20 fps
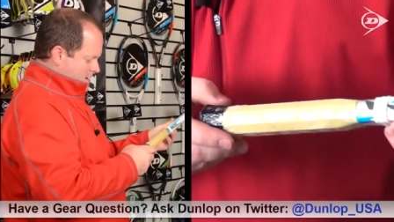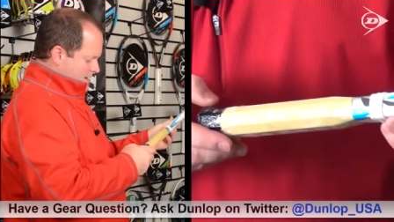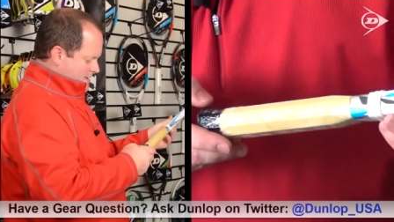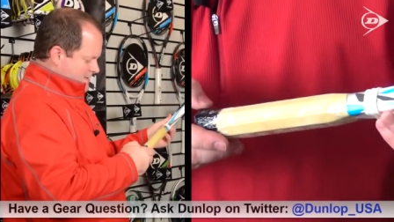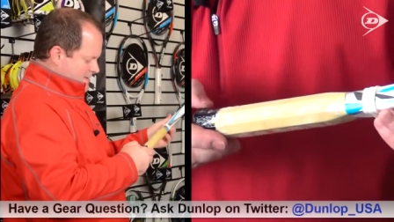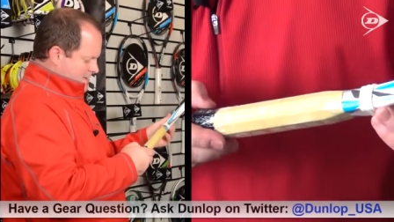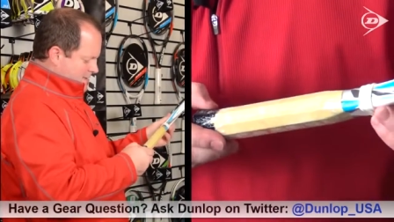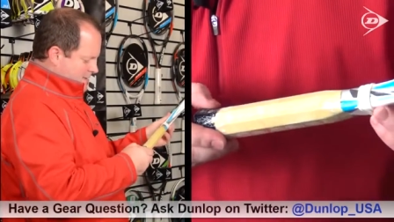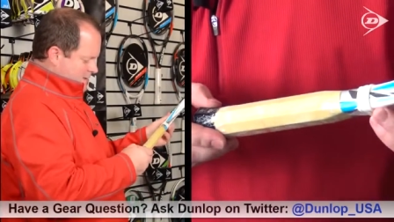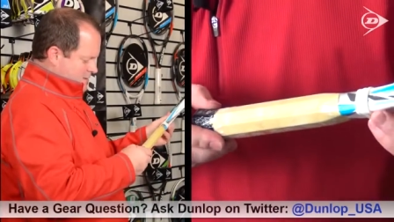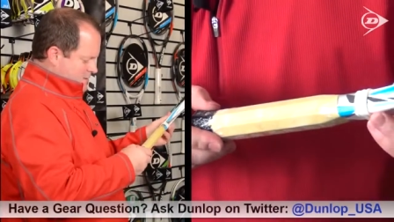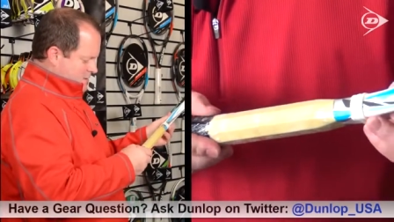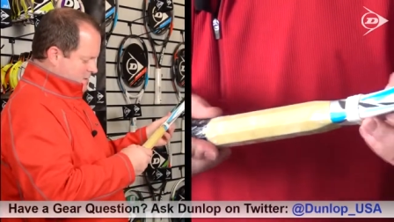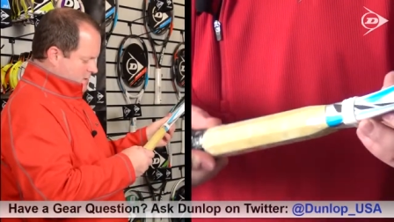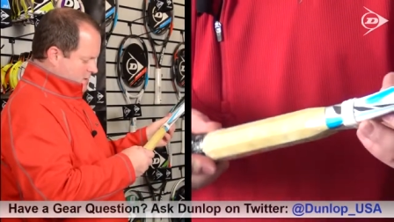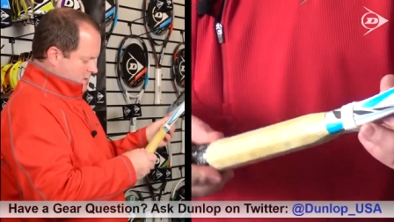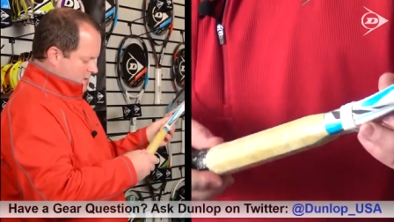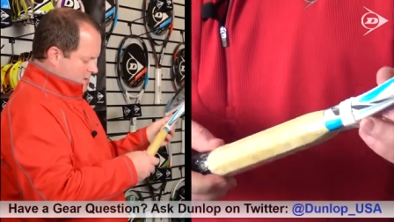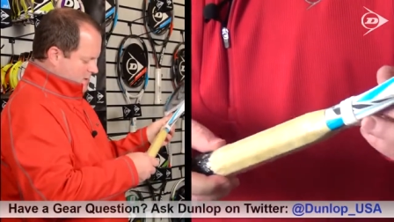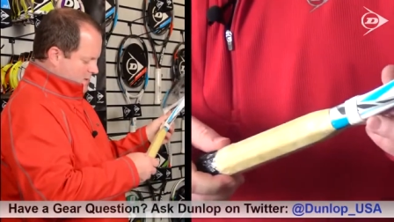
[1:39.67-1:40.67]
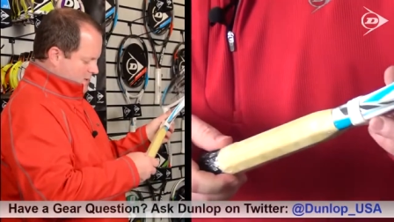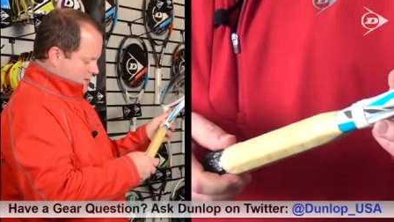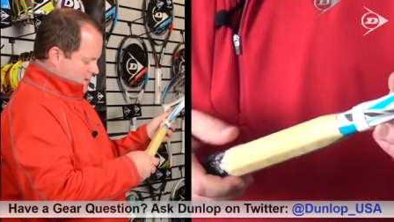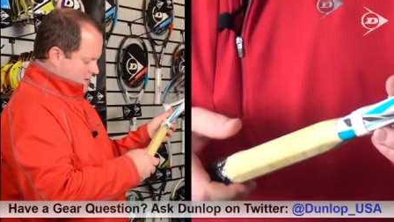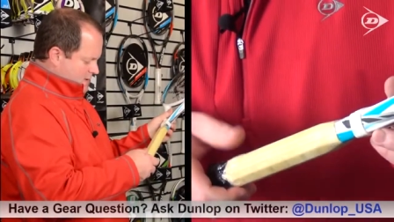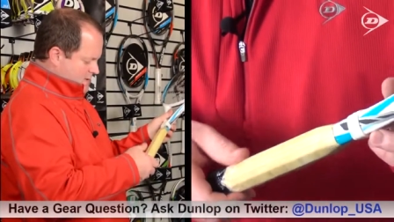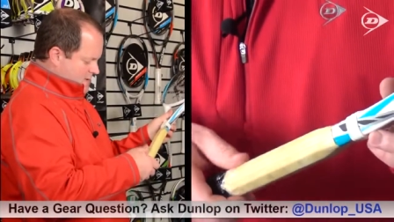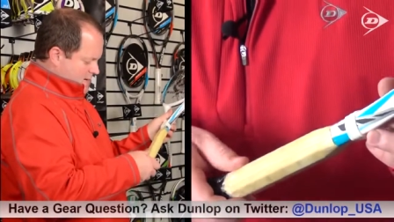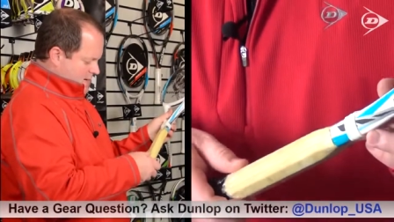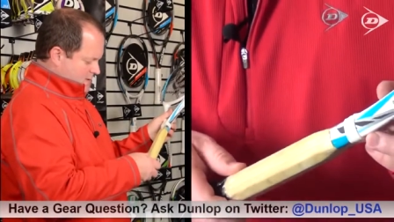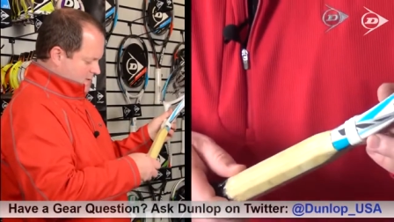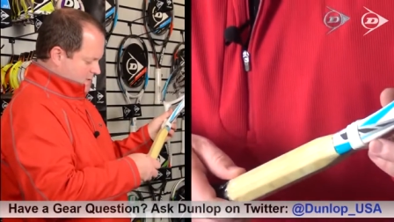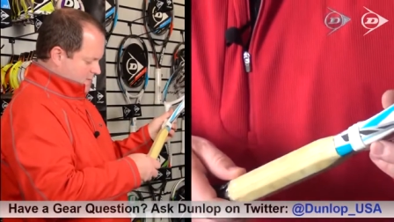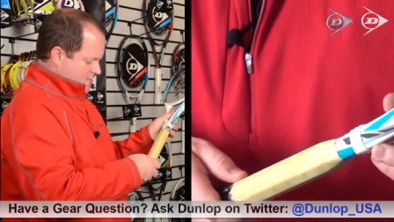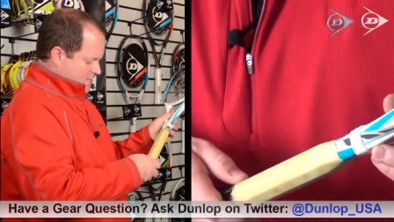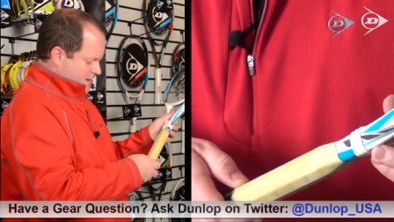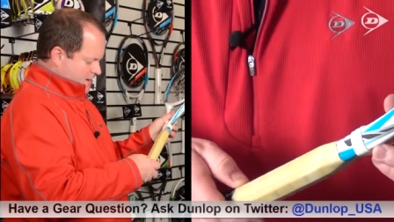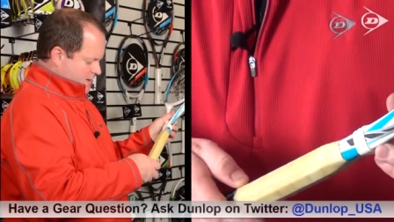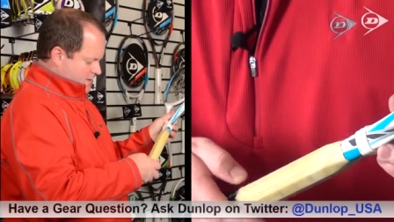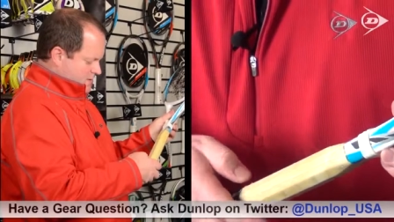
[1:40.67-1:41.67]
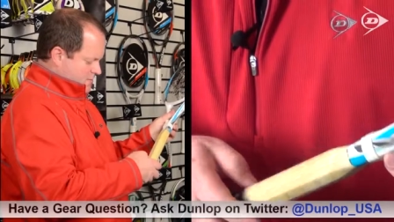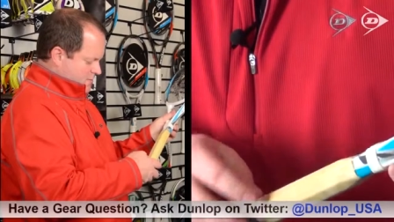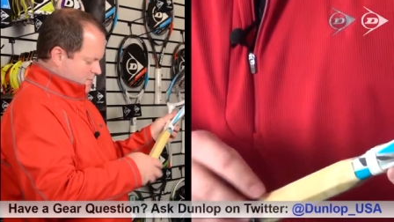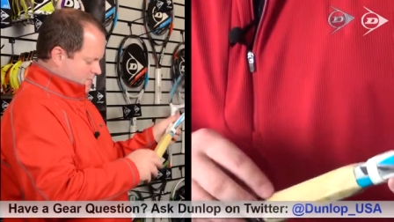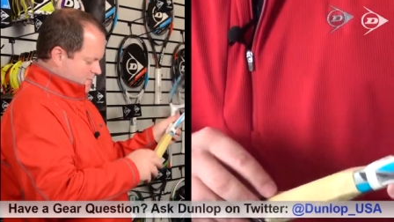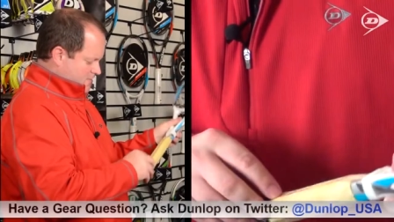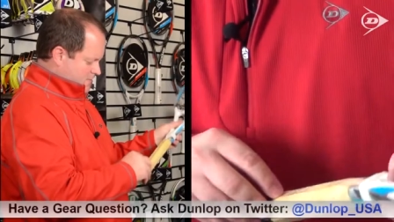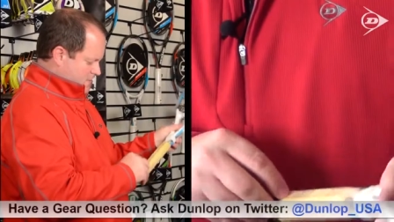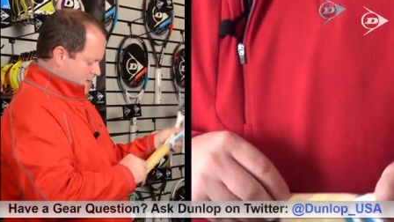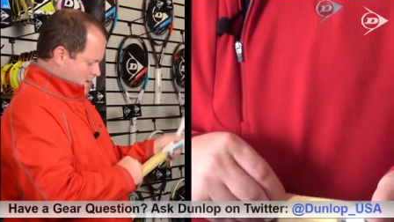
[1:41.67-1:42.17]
is getting as clean a contact as possible.